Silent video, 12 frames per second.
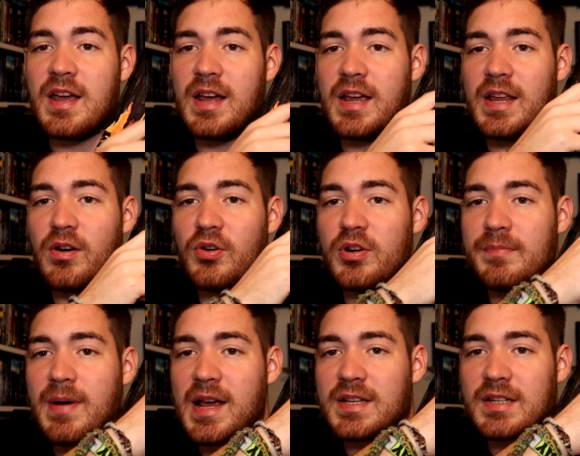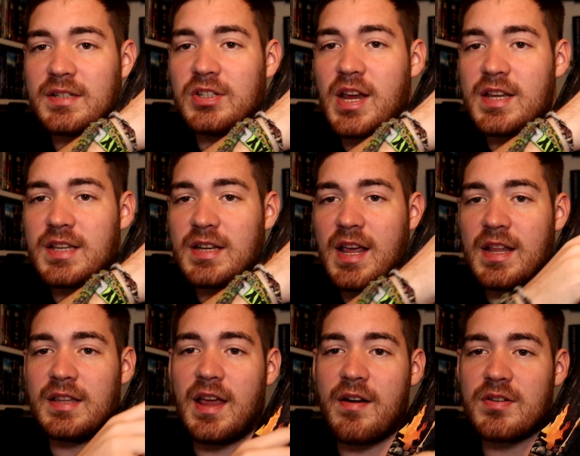a unmasked Jason
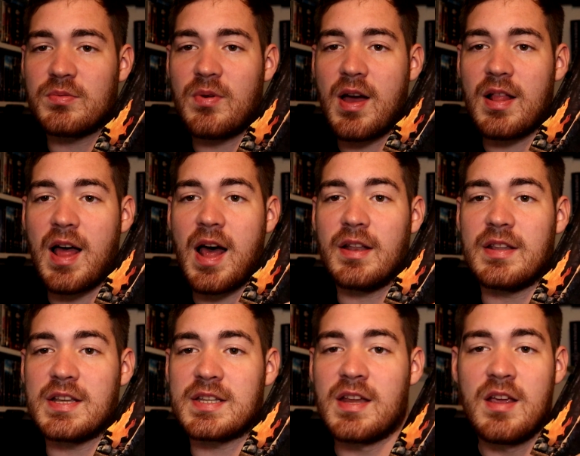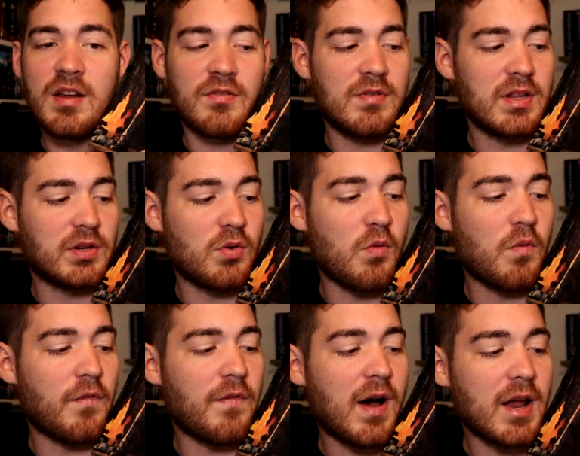head there as well, and this really
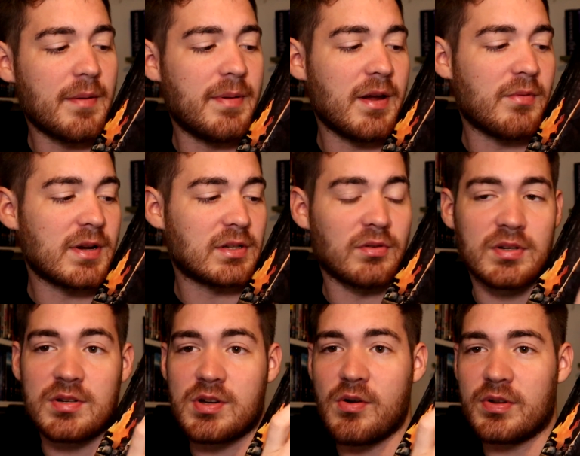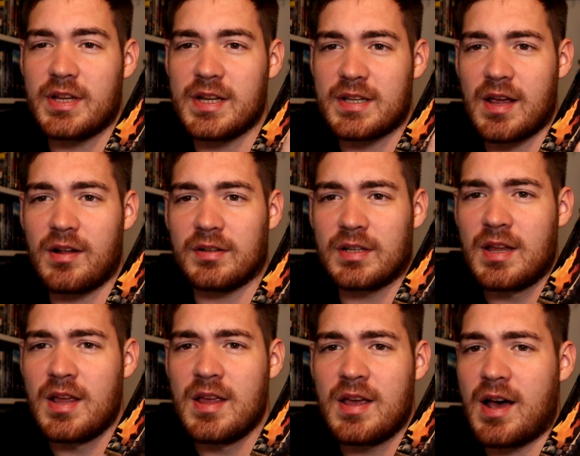cool fire pit which looks so detailed.
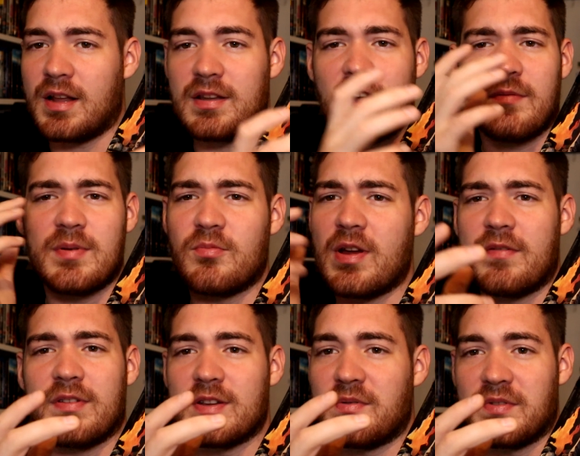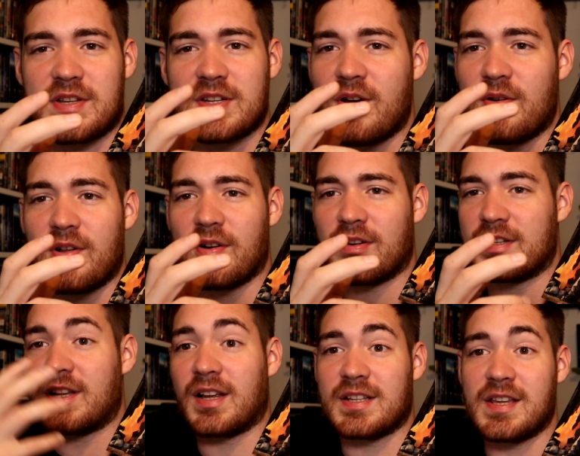And yeah, I've been waiting for this one for so long
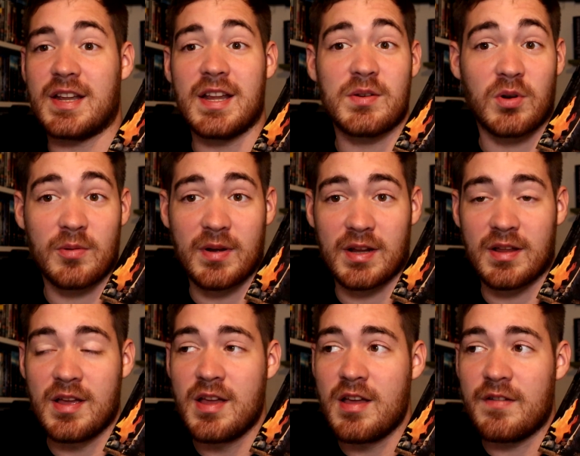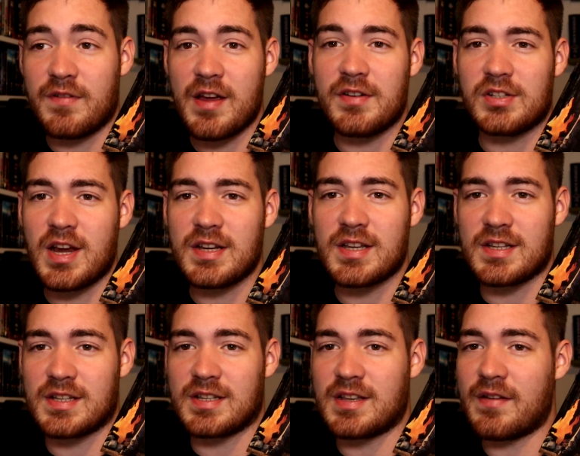because, like I said, it is one of my favourite
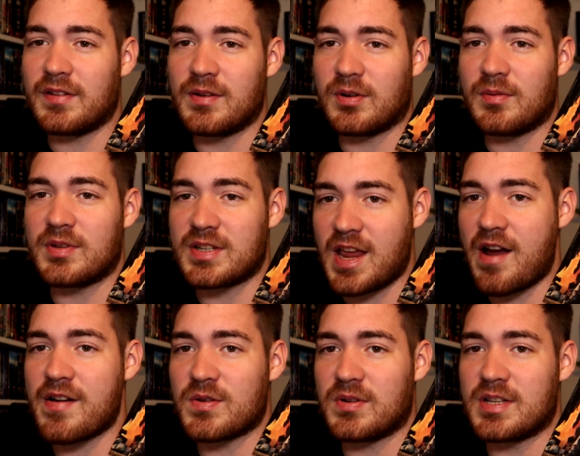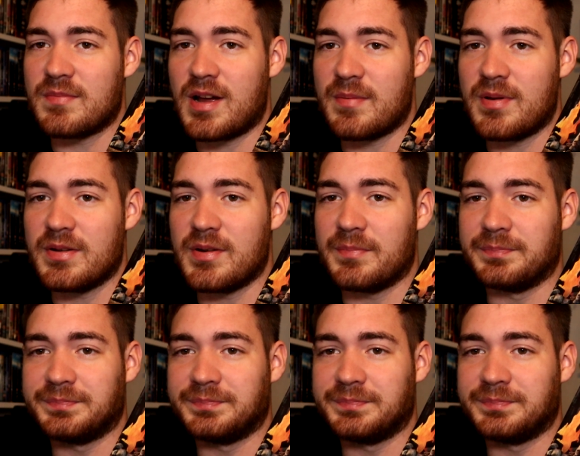Jasons. It's definitely one of the scariest ones in my opinion.